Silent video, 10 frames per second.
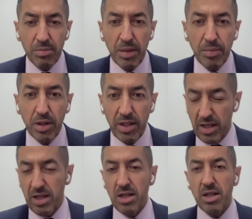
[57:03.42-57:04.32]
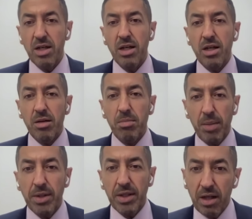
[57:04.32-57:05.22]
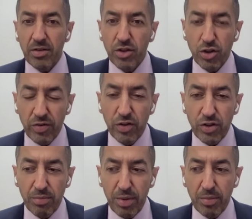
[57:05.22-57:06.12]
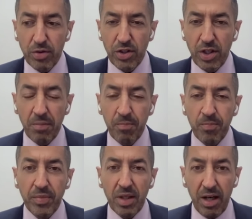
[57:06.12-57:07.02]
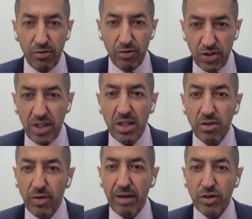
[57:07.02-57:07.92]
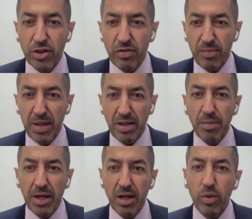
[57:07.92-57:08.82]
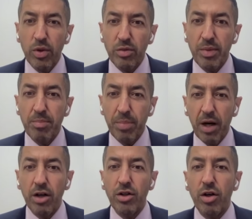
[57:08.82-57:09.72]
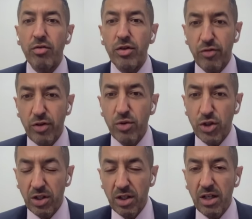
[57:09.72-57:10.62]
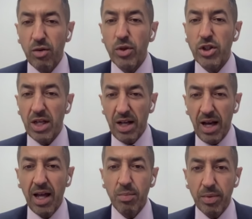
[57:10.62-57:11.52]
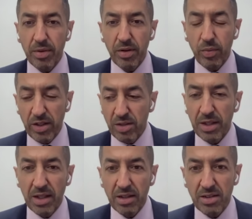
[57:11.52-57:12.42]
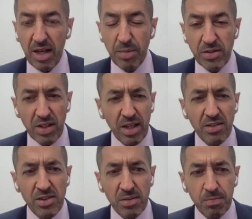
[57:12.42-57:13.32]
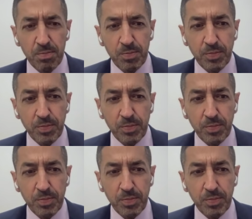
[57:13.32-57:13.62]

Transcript: young people in public health, the surge of interest in people who say, I've seen the ravages of a pandemic and I want to be part of the future, which can help when something like this happens. And that's